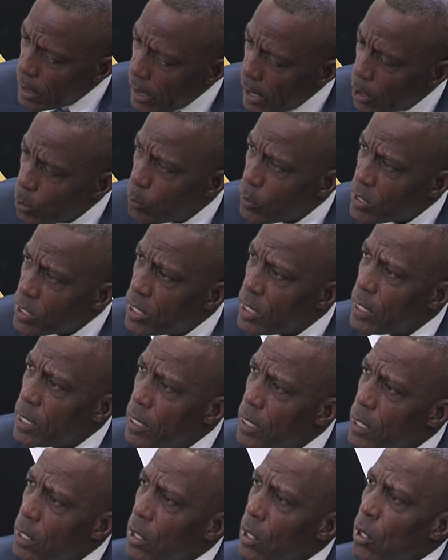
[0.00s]

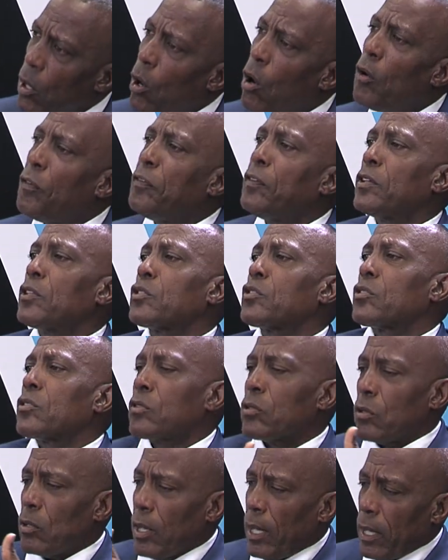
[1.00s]
equity
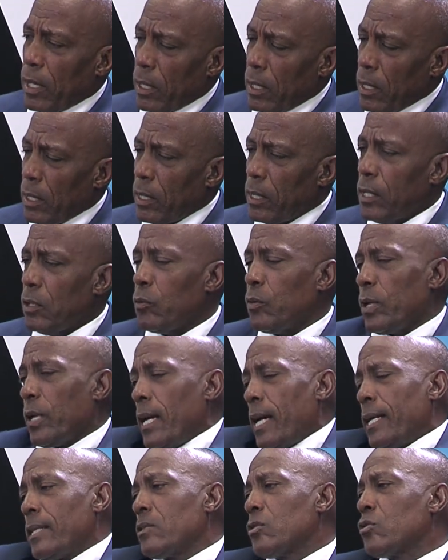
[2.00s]
offers in
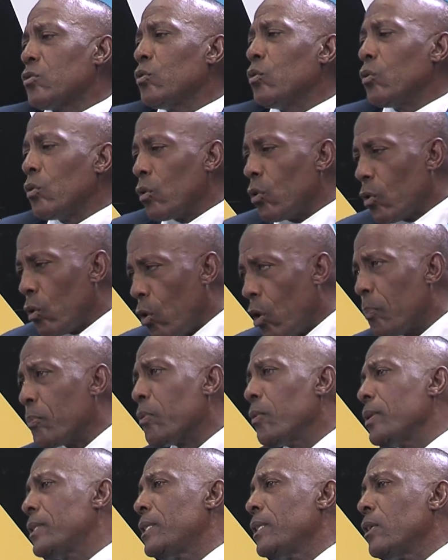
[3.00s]
regards to
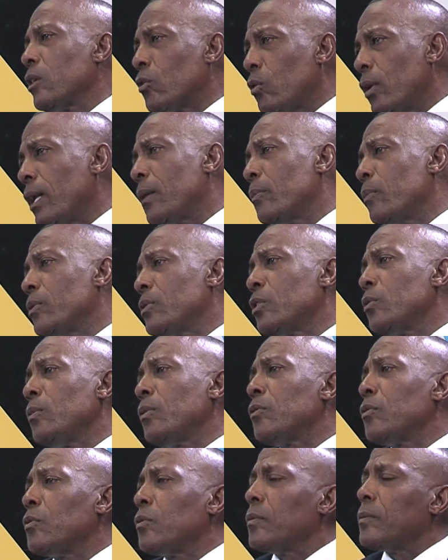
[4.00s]
cooperating and collaborating
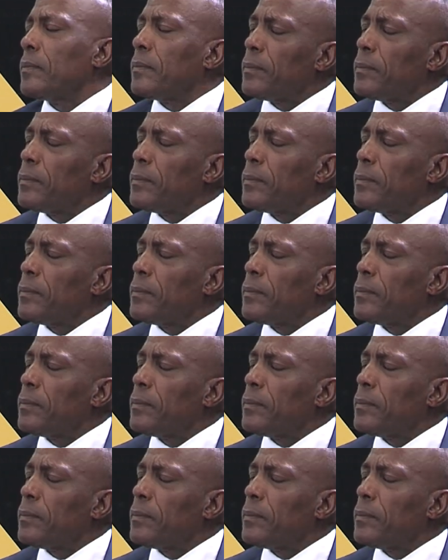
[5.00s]
with you?